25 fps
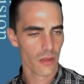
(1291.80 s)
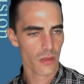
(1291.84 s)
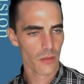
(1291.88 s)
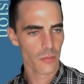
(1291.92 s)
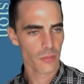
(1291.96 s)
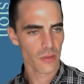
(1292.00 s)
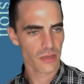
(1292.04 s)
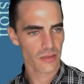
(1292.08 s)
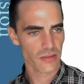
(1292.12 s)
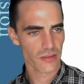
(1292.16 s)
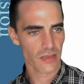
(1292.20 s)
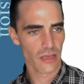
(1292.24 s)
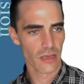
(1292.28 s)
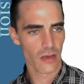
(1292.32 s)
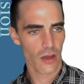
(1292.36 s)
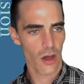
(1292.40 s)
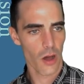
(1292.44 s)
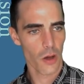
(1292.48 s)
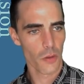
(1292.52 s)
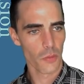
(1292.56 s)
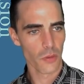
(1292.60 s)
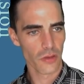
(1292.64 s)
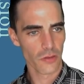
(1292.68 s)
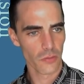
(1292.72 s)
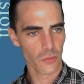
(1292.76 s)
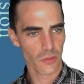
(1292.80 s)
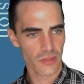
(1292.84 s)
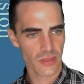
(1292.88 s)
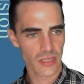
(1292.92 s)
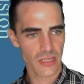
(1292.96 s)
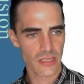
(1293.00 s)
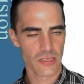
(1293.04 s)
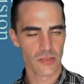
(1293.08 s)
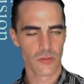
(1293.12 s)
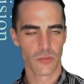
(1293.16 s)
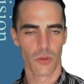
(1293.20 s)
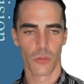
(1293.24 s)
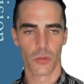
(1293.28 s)
Because again, always
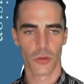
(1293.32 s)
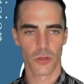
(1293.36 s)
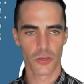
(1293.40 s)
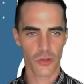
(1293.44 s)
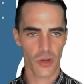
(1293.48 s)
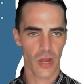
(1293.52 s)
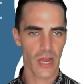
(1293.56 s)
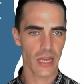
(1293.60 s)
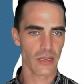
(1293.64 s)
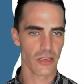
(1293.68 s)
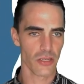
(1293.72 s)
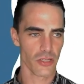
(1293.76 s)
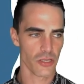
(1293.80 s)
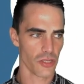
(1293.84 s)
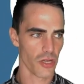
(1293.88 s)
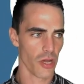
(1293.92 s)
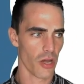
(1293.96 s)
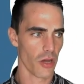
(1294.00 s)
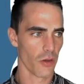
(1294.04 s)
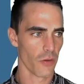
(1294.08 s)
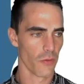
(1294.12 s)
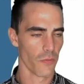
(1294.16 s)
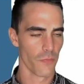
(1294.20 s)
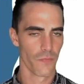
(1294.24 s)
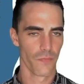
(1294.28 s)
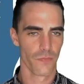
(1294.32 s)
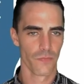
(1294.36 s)
this is what we're trying to show.